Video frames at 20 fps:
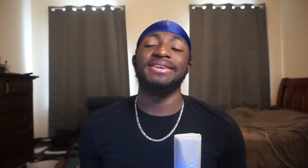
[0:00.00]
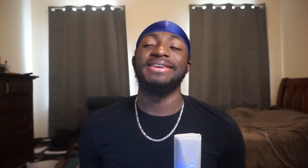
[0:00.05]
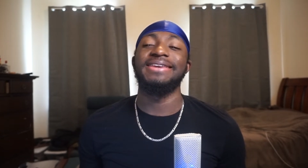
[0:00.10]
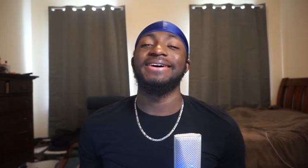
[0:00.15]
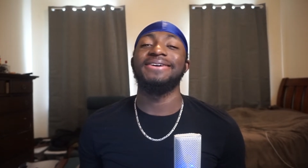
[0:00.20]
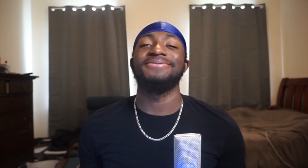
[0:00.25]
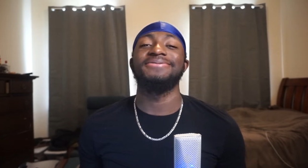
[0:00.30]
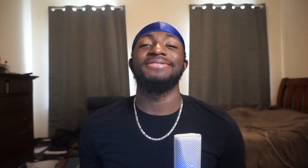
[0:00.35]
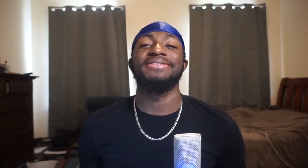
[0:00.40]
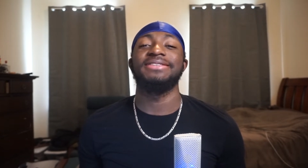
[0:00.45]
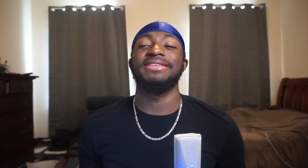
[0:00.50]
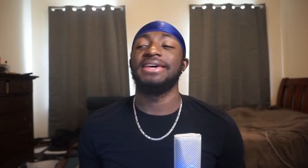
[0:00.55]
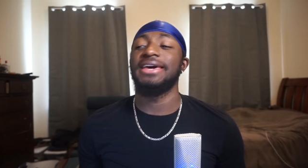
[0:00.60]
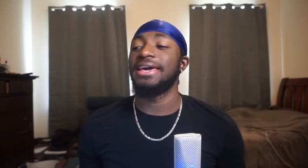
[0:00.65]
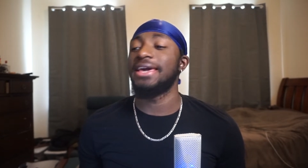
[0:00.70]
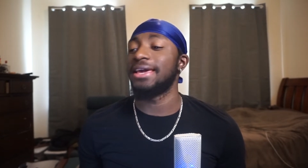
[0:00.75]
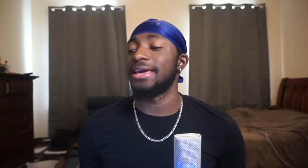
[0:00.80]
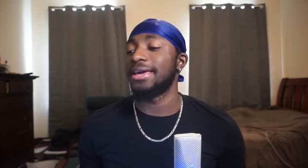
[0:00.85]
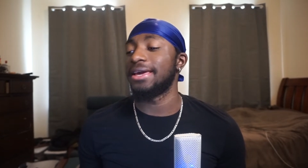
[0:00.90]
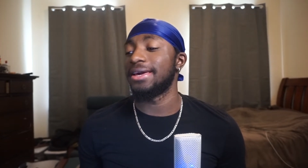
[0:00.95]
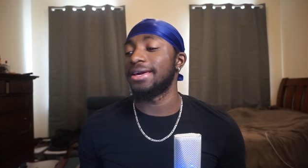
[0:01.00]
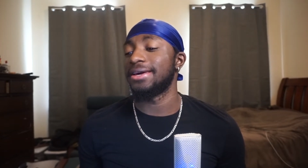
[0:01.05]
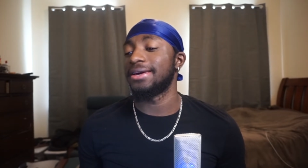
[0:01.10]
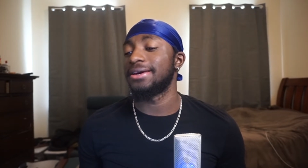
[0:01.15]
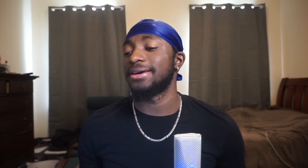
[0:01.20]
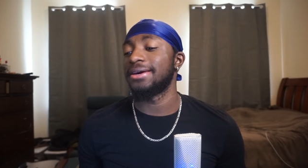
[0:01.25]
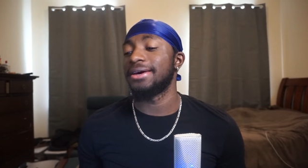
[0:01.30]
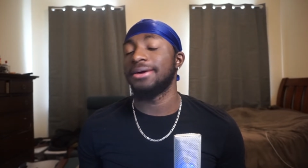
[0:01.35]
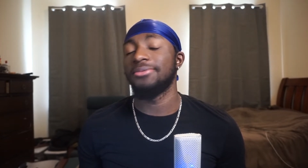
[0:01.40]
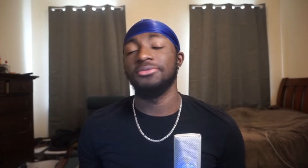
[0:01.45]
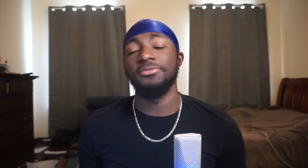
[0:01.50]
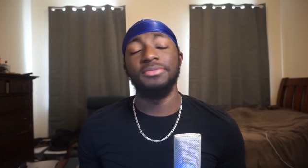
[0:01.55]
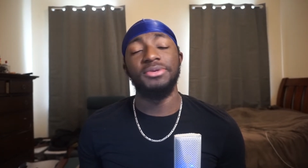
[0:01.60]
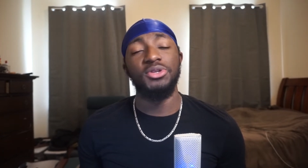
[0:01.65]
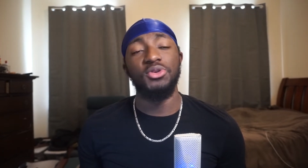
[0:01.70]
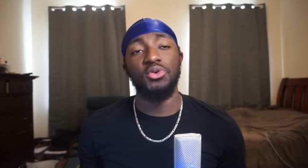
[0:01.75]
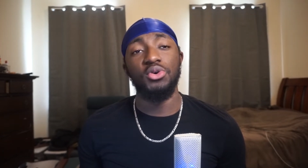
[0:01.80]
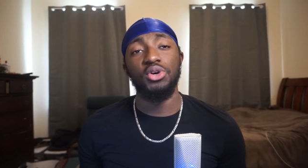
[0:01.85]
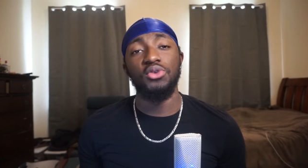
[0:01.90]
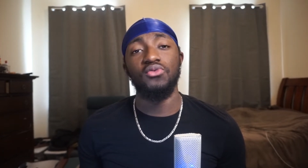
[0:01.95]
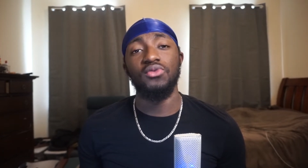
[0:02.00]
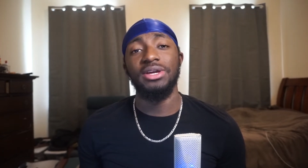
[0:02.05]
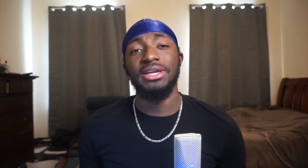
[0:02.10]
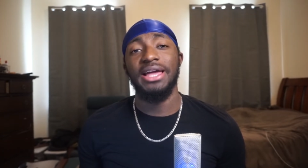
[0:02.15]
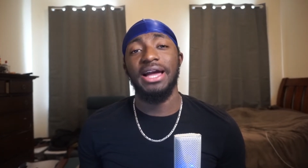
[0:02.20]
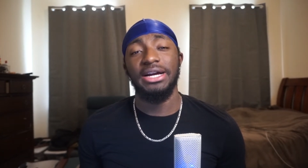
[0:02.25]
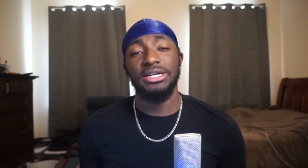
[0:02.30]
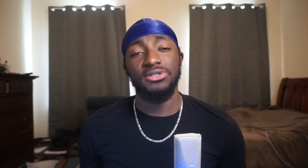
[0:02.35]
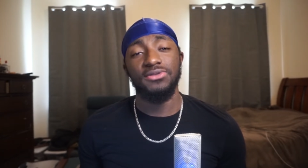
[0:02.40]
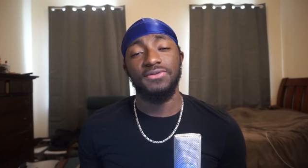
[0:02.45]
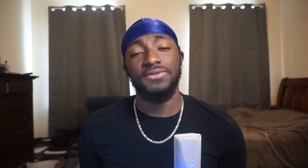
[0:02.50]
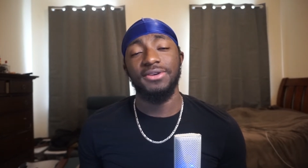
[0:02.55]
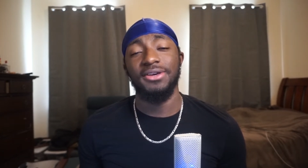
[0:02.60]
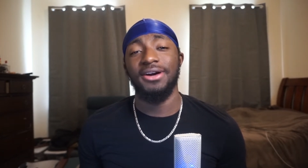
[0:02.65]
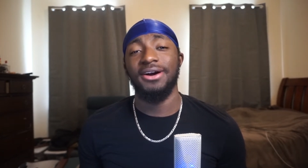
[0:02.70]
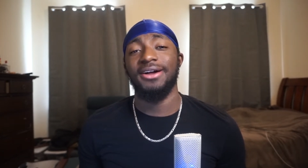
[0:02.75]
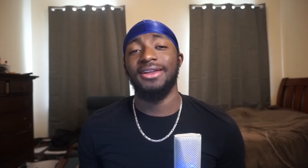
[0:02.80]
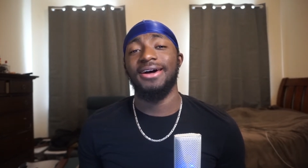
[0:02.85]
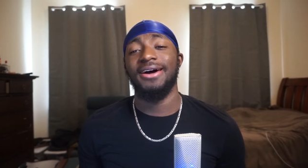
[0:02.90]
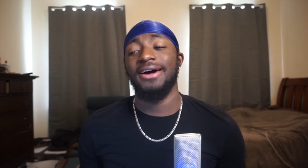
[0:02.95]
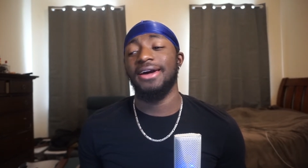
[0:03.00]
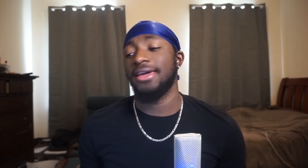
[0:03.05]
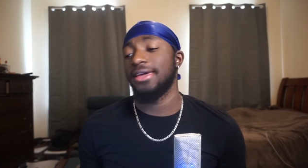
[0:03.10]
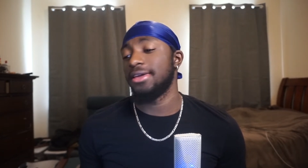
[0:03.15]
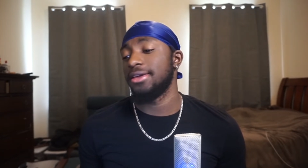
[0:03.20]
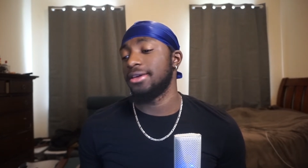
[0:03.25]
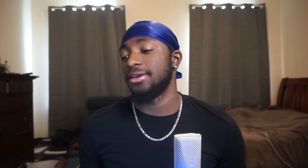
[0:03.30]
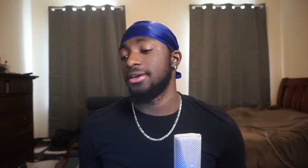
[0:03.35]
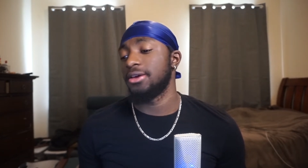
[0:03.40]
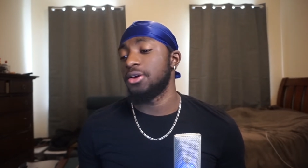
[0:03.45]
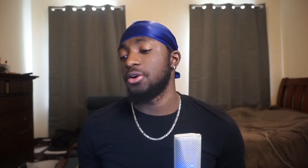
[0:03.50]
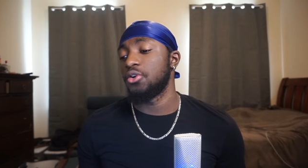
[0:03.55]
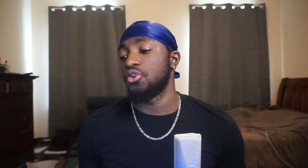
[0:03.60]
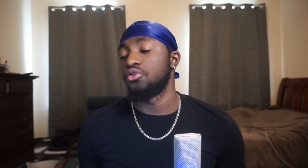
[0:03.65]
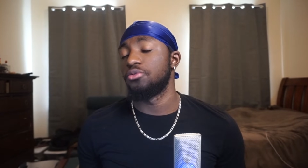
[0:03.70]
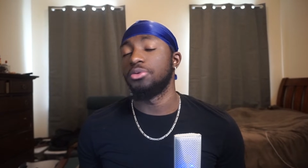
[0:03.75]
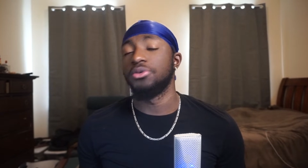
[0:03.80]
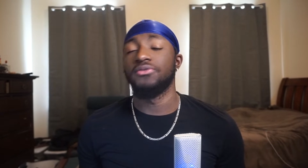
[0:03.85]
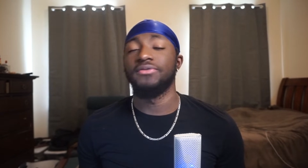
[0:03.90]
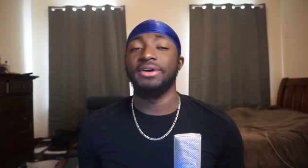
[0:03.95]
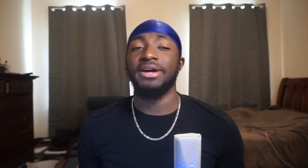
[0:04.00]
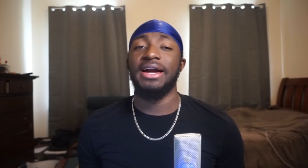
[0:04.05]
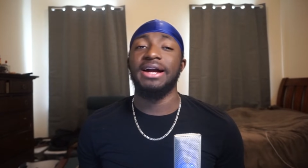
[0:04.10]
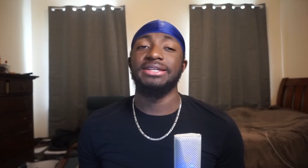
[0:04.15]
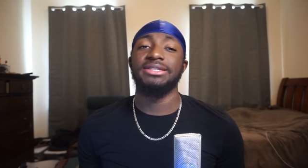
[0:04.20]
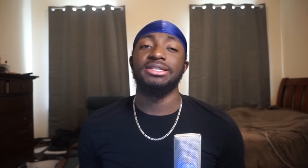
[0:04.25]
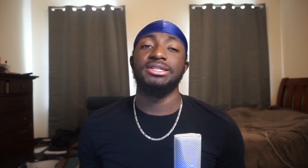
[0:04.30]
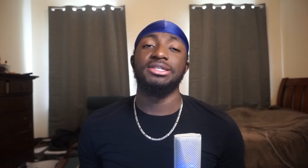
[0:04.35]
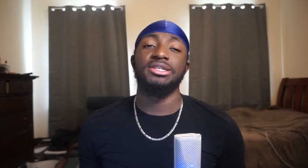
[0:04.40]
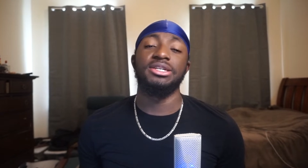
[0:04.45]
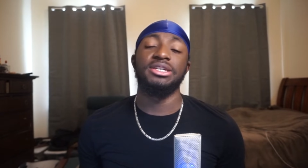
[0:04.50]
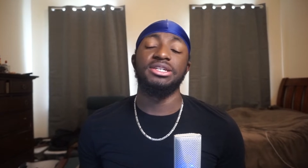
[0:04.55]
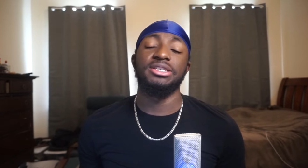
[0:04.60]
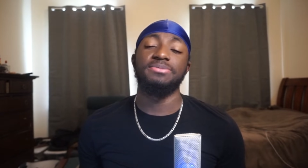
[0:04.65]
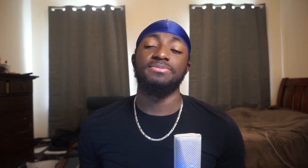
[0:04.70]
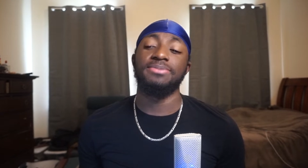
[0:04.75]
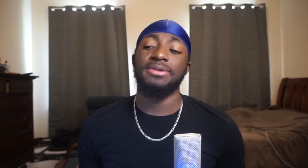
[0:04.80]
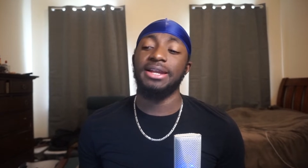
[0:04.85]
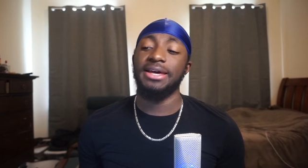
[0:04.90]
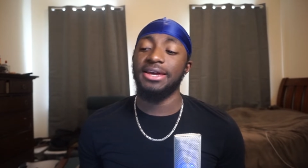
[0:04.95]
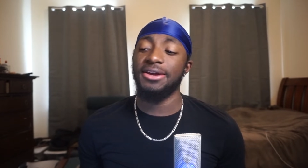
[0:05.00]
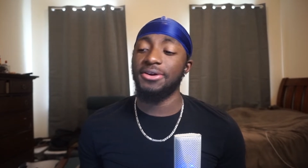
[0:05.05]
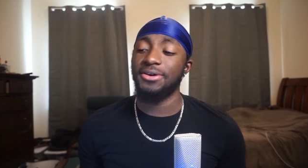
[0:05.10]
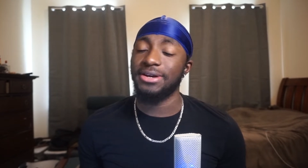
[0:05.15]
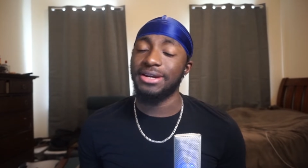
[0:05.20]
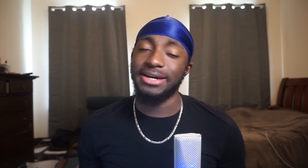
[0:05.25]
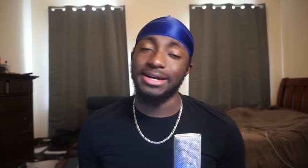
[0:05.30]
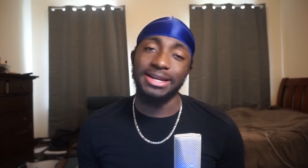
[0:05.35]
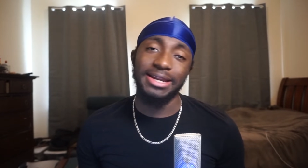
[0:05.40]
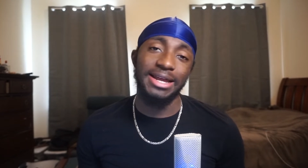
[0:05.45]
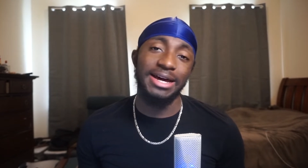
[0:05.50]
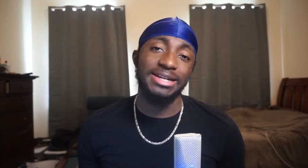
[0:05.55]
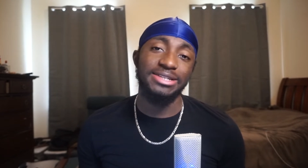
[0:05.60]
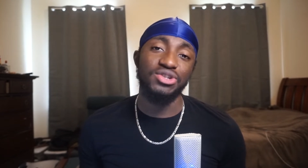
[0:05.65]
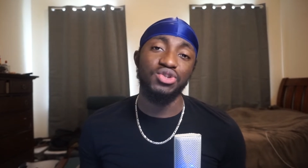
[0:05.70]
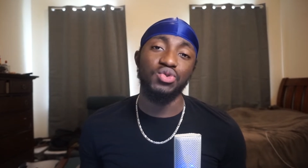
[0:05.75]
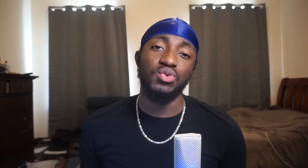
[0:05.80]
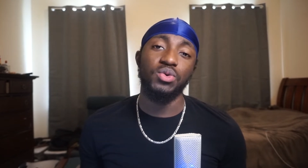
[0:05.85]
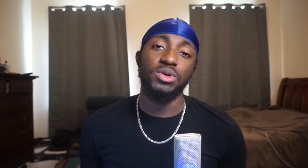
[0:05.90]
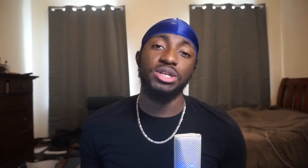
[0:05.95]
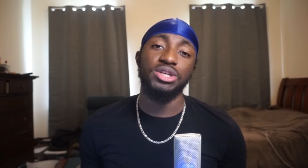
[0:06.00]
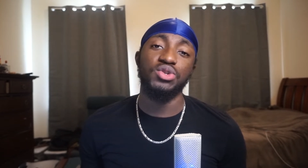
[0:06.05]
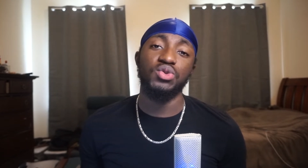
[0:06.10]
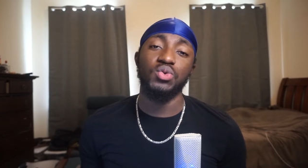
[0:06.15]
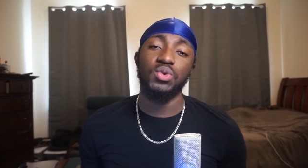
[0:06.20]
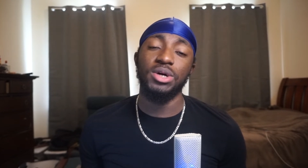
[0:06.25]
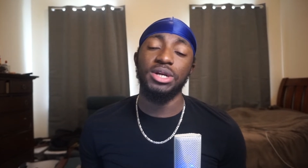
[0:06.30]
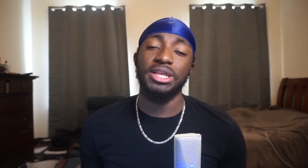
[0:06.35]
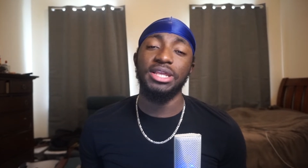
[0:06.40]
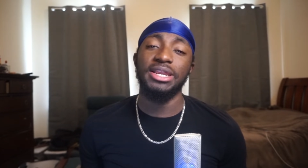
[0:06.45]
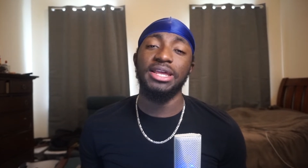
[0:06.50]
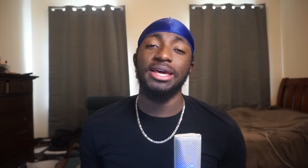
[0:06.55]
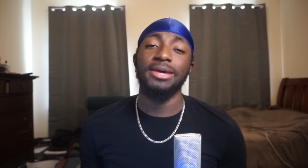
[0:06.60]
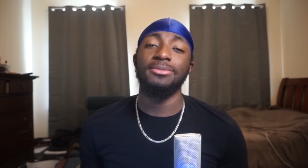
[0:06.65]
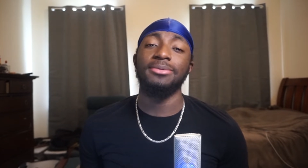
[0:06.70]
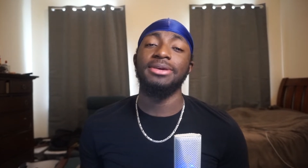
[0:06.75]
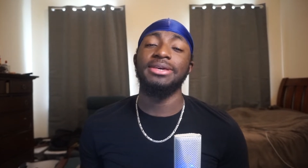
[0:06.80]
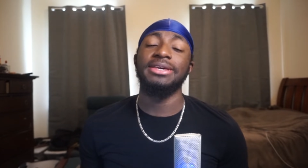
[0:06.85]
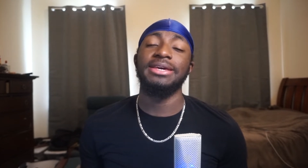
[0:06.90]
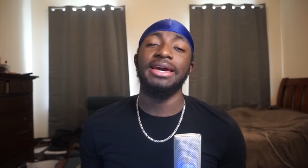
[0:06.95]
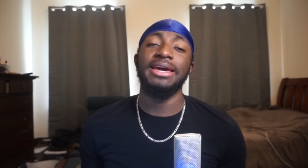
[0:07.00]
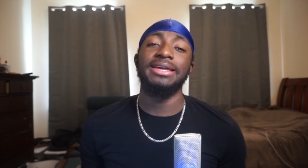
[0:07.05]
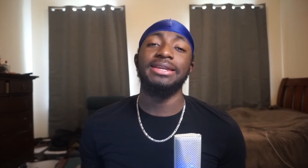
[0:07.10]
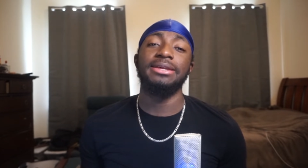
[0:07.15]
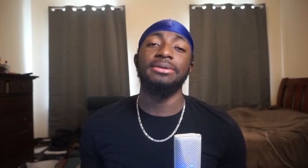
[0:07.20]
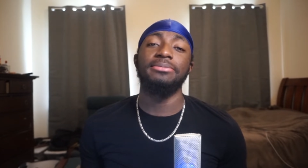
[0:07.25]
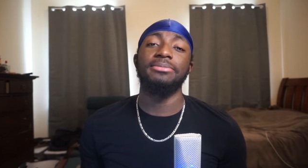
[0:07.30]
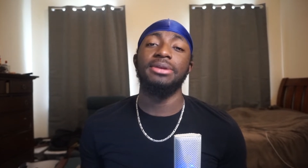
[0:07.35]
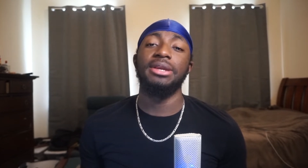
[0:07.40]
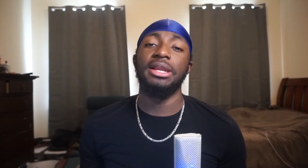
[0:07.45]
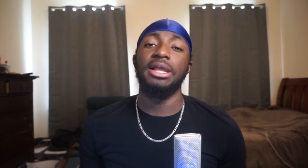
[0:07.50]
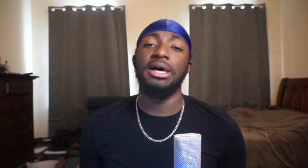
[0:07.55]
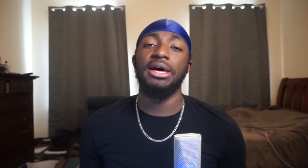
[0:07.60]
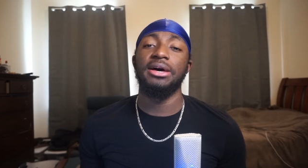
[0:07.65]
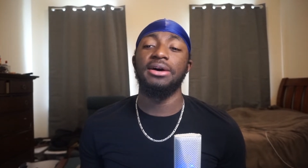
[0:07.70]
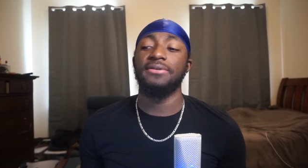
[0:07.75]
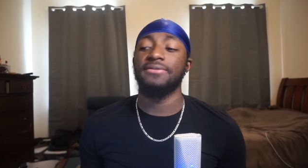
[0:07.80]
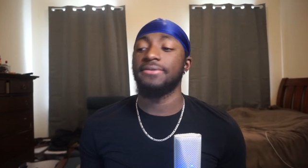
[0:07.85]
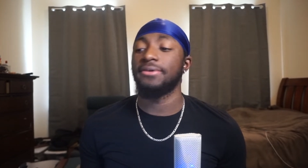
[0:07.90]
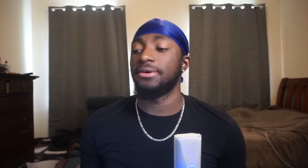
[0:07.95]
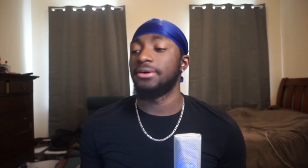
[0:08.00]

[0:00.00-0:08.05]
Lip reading: Now today, we'll be doing a reaction for y'all, alright? We'll be reacting to this player in the class of 2020 named Caleb Love.